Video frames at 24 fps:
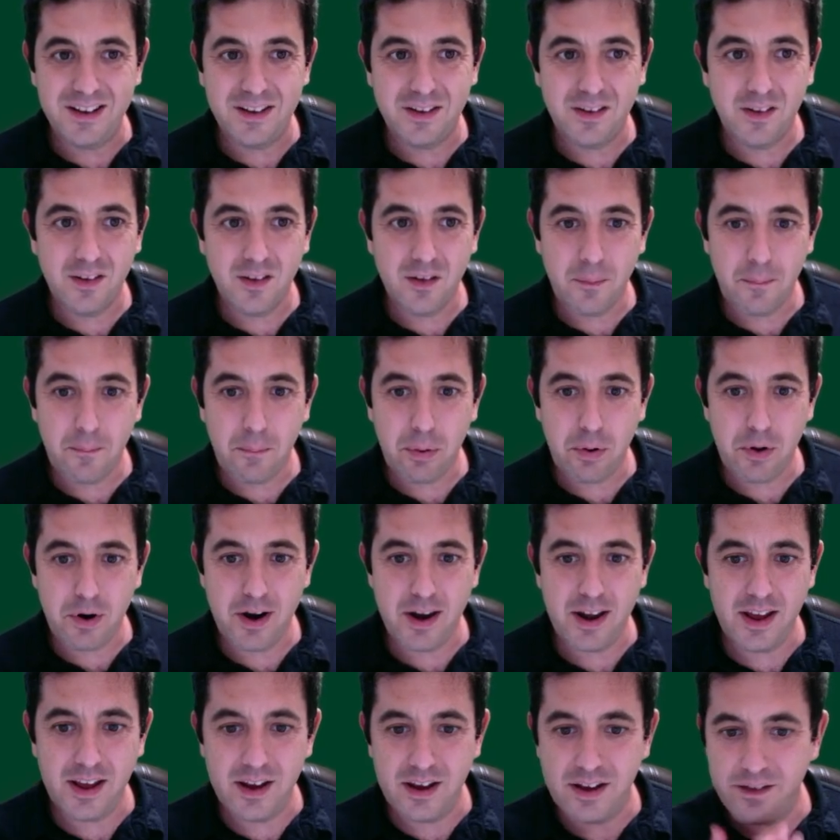This is a
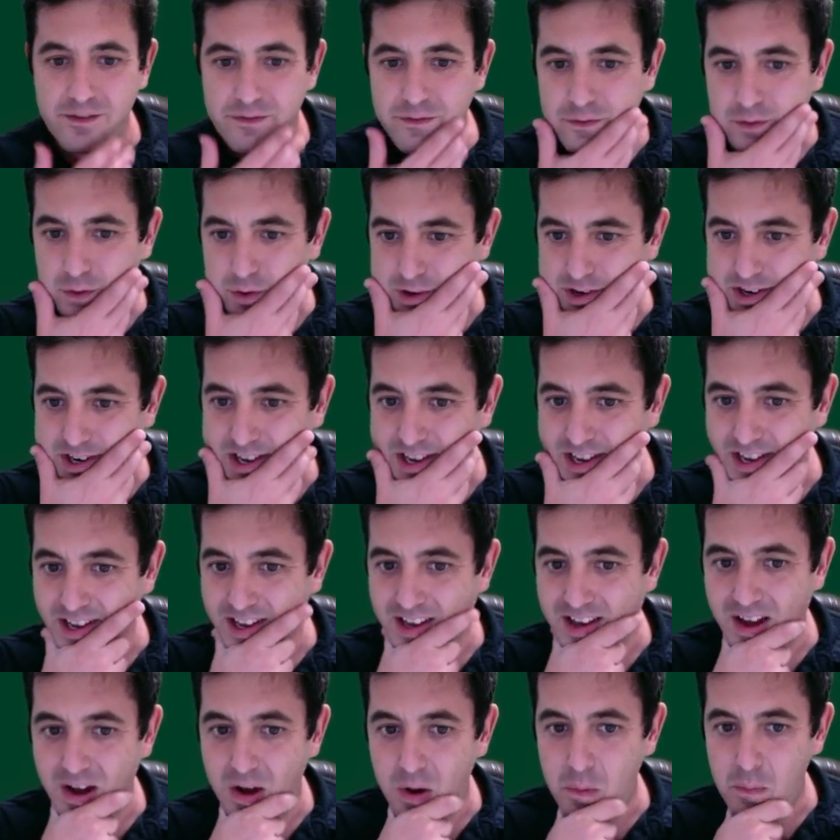pretty good 14
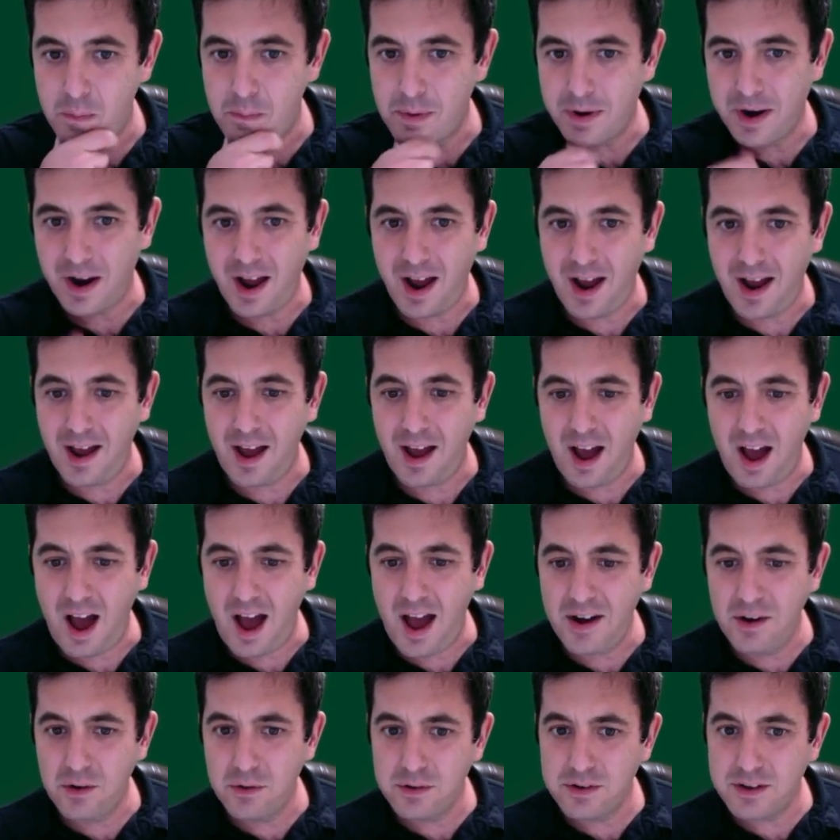count, but
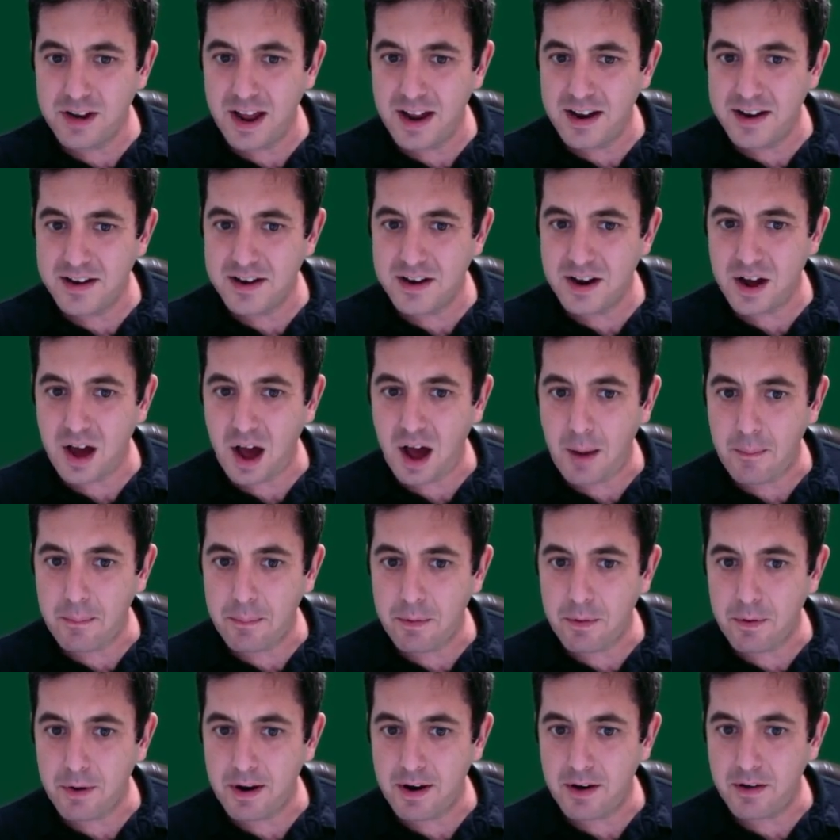I don't tend to
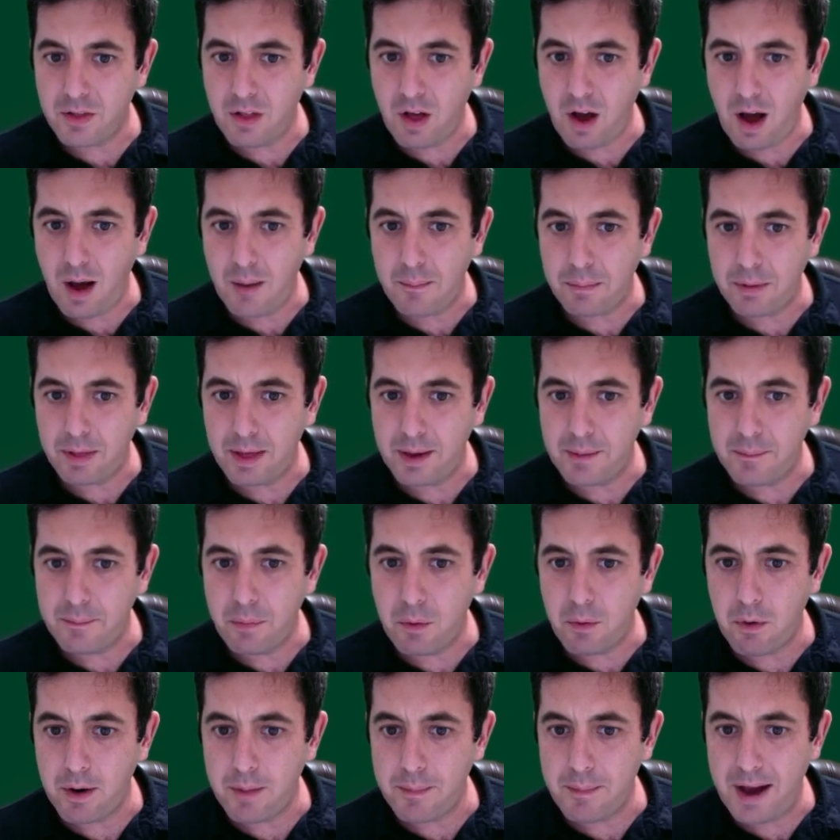upgrade a lot playing
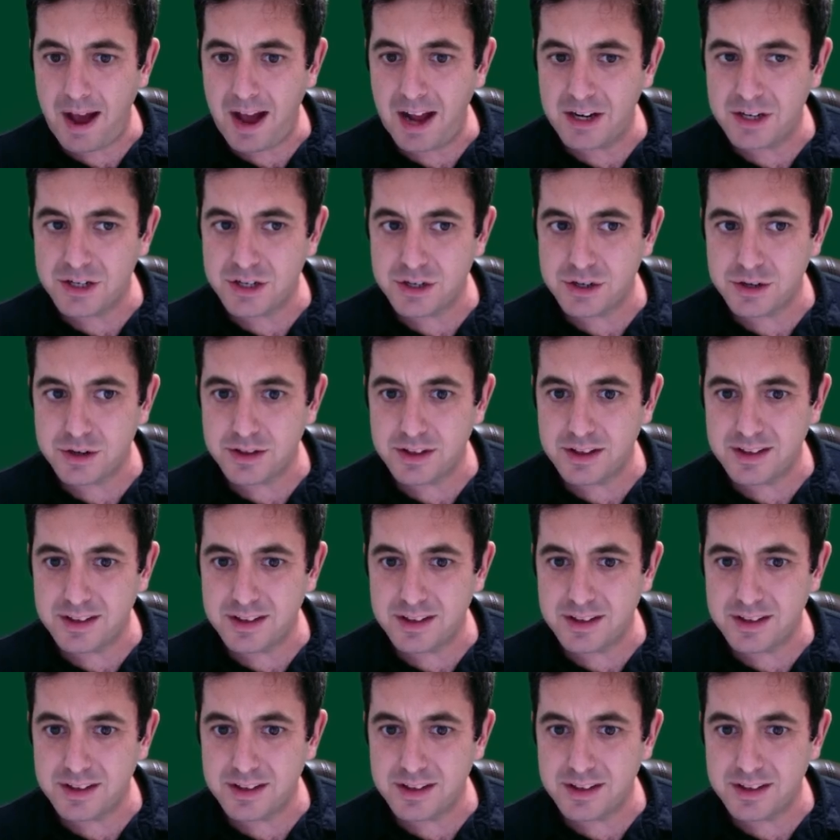board a match.